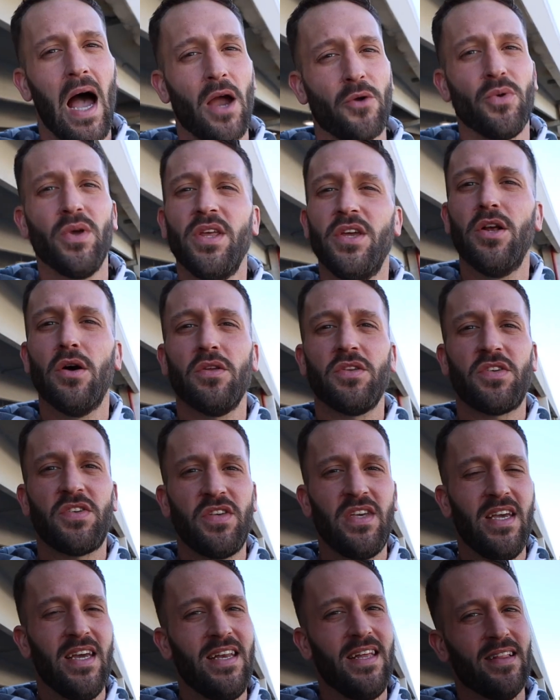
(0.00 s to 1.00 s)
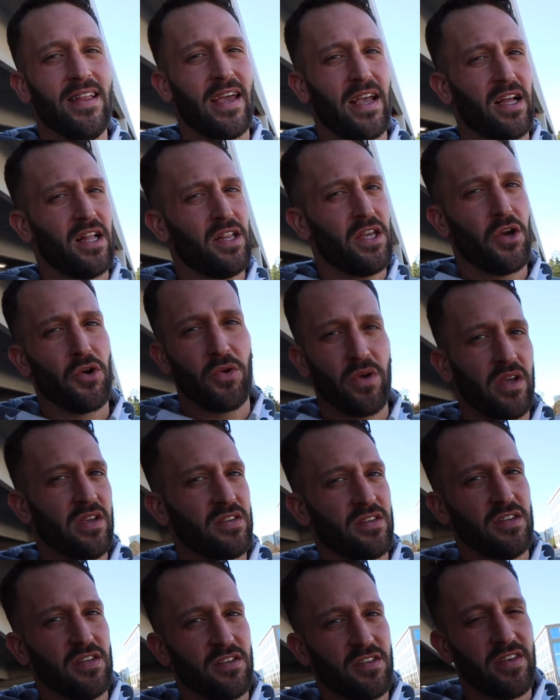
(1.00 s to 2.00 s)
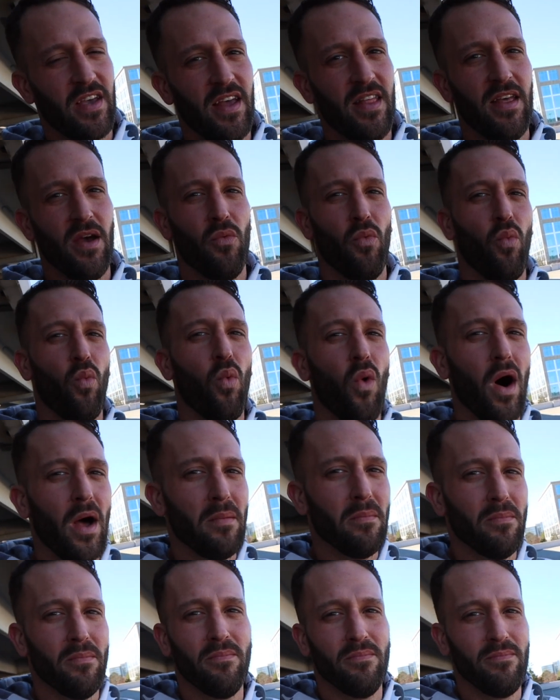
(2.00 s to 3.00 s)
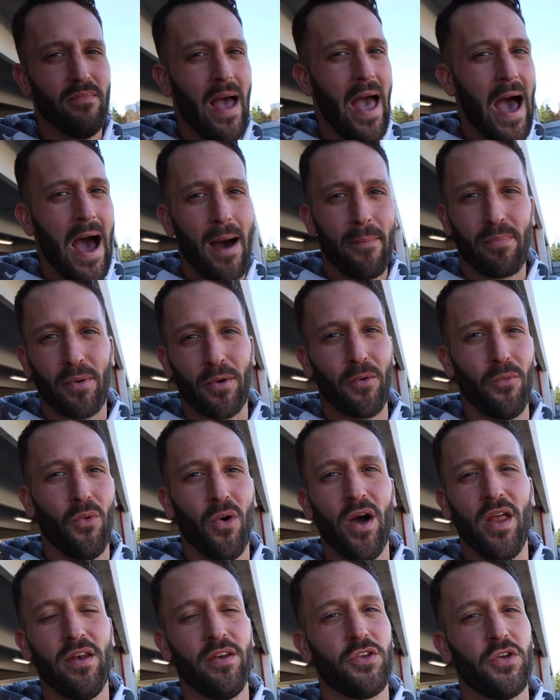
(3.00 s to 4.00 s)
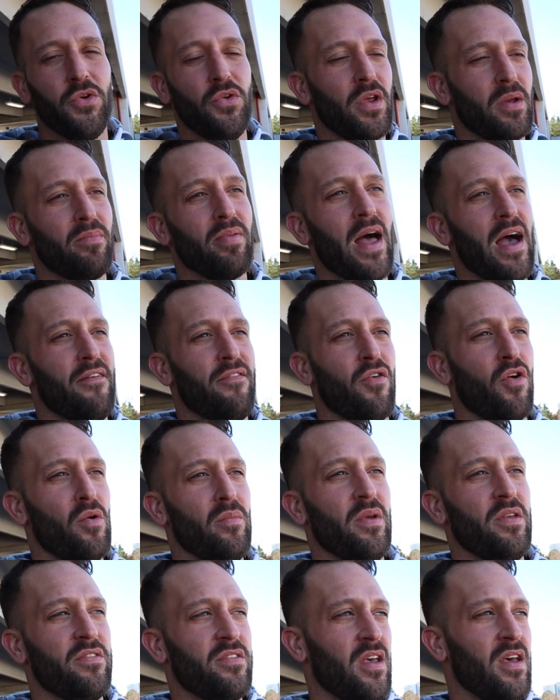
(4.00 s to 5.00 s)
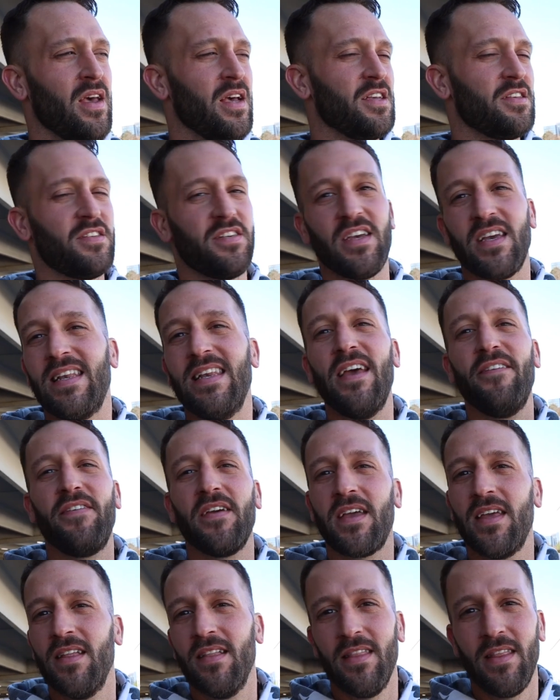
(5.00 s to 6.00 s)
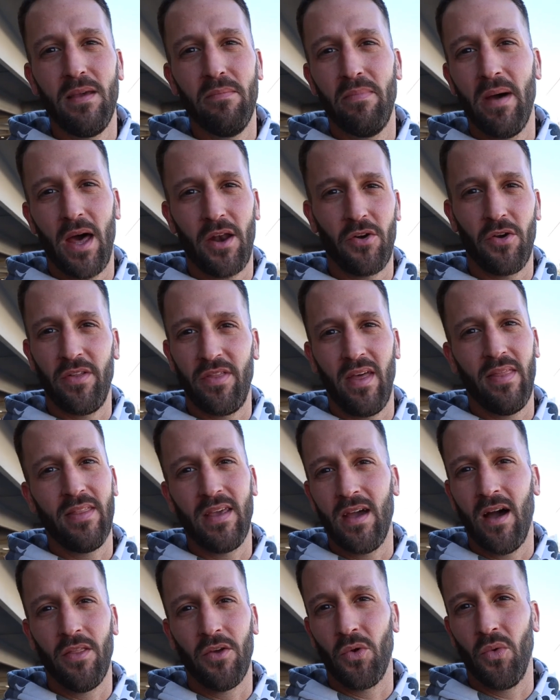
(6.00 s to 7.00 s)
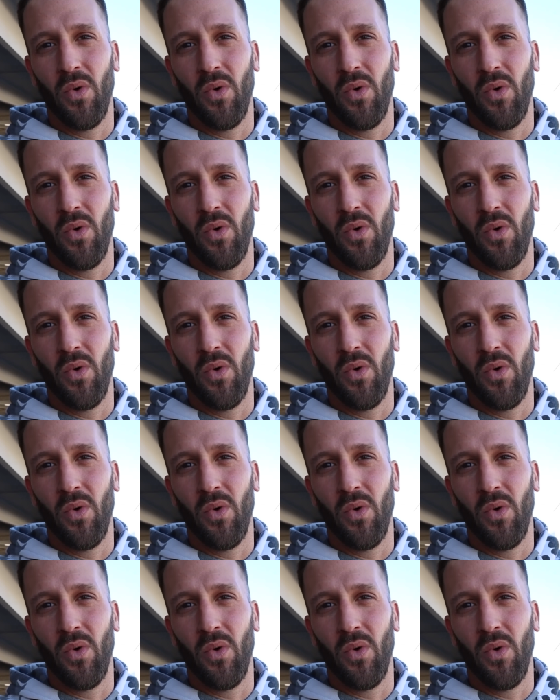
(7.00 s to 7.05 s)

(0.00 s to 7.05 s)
I really don't see any like clear reason to say that one app or one tuning platform is significantly better than the other